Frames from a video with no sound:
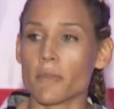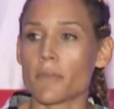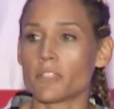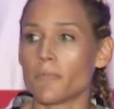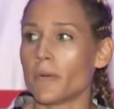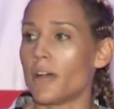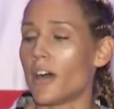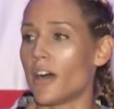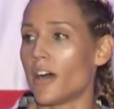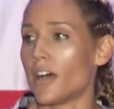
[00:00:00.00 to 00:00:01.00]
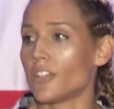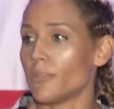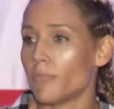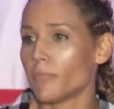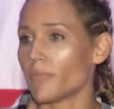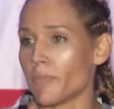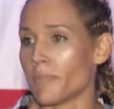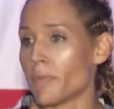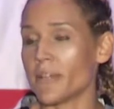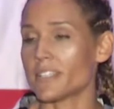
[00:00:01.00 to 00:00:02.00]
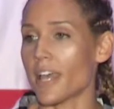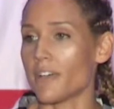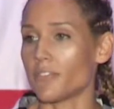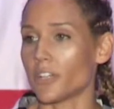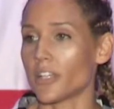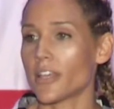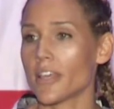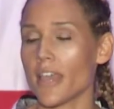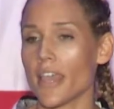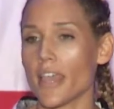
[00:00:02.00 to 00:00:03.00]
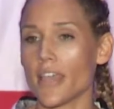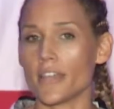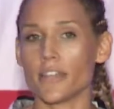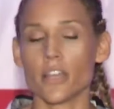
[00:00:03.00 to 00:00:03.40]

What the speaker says: best effort. And